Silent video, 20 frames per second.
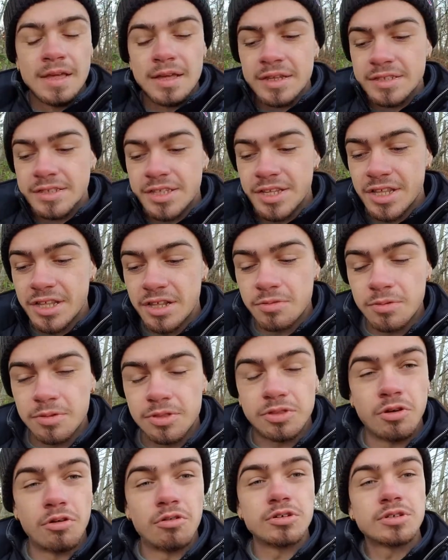dealing with
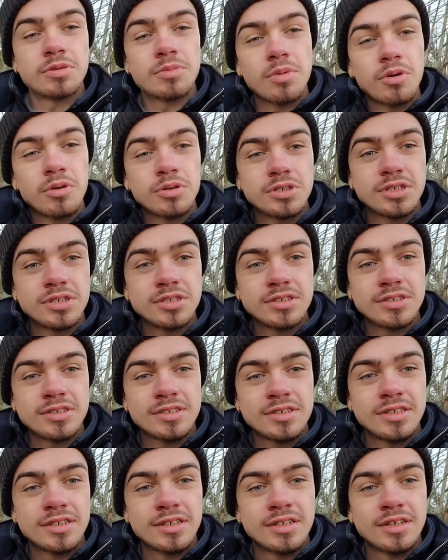those emotions,
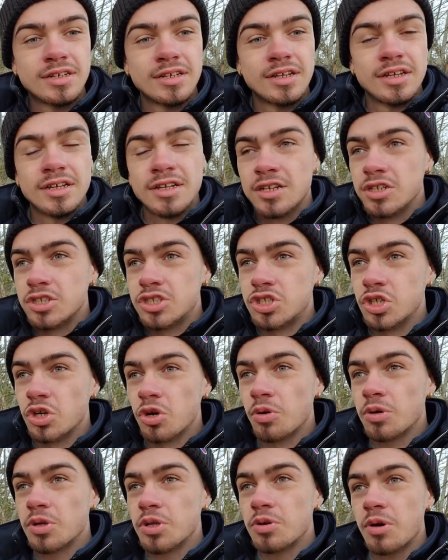
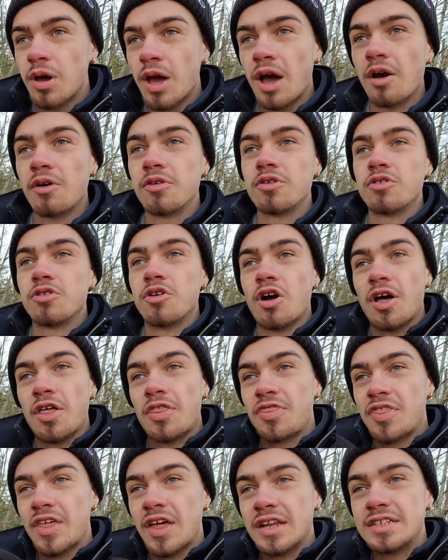showing you how your
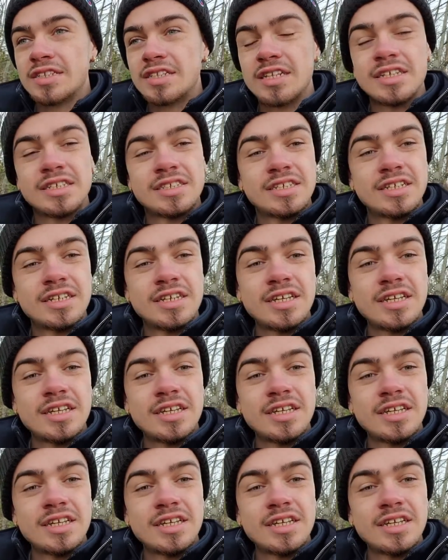authenticity,